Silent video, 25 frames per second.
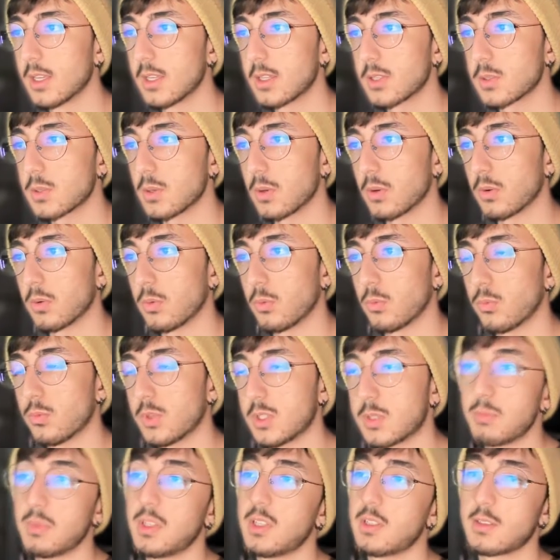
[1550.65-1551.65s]
so
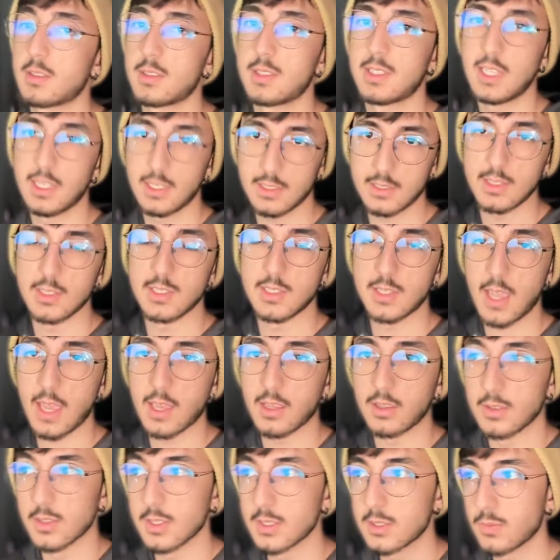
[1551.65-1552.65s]
which means 60
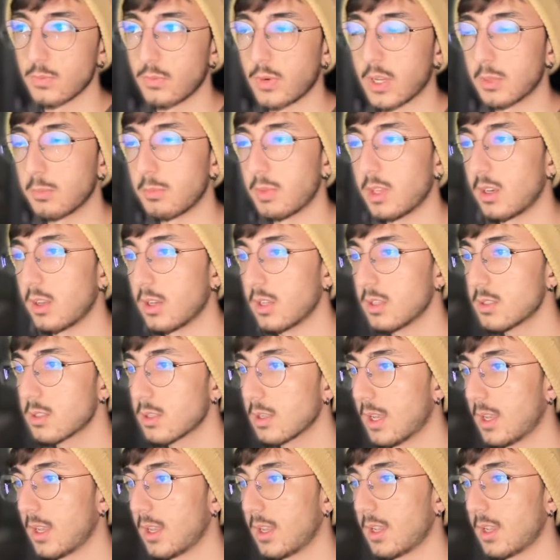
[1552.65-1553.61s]
seconds, 1 minute,